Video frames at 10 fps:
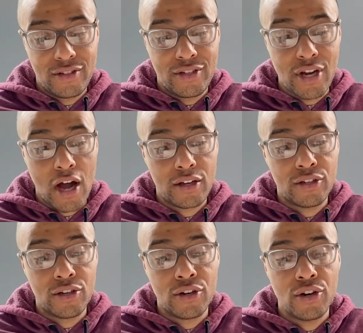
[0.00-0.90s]

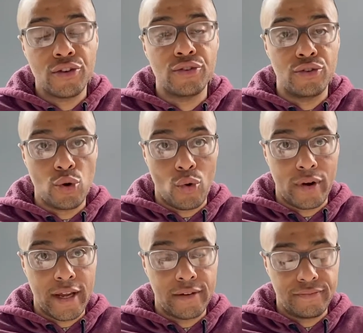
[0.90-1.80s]
Dr.
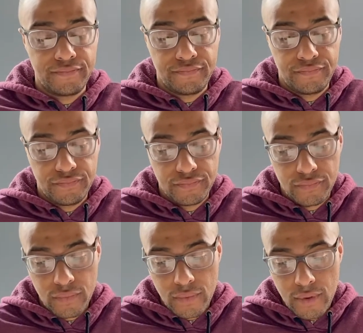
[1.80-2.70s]
Dorian.
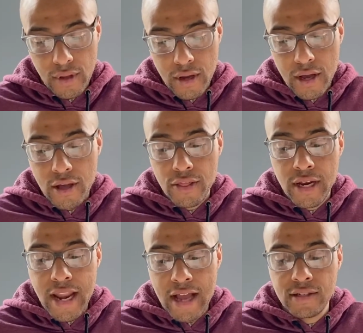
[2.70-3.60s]
The
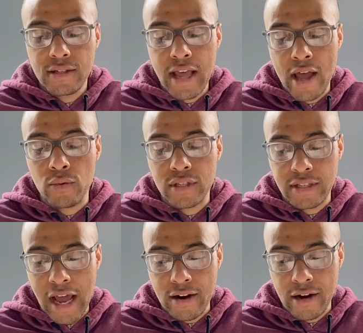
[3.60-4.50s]
next day was
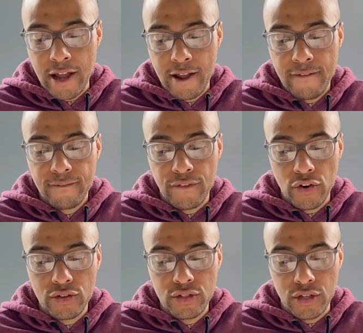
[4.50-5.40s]
Saturday,
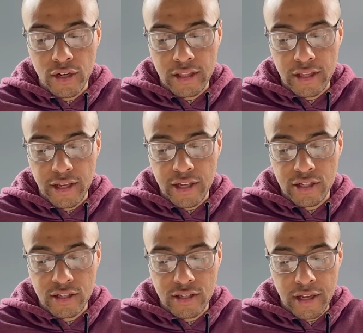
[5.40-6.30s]
Fern stood at the
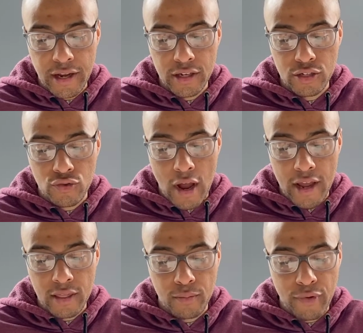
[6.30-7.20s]
kitchen sink,
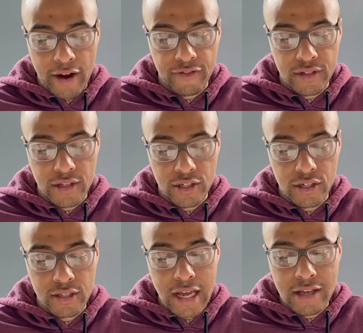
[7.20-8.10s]
drying the breakfast
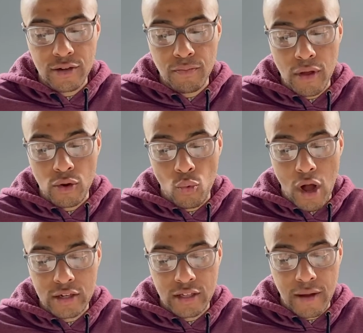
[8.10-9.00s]
dishes as her mother
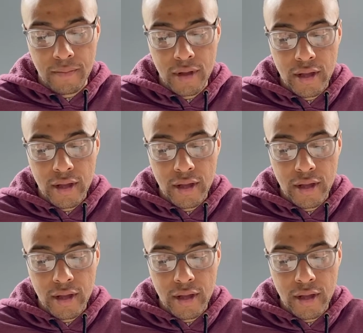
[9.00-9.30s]
washed them.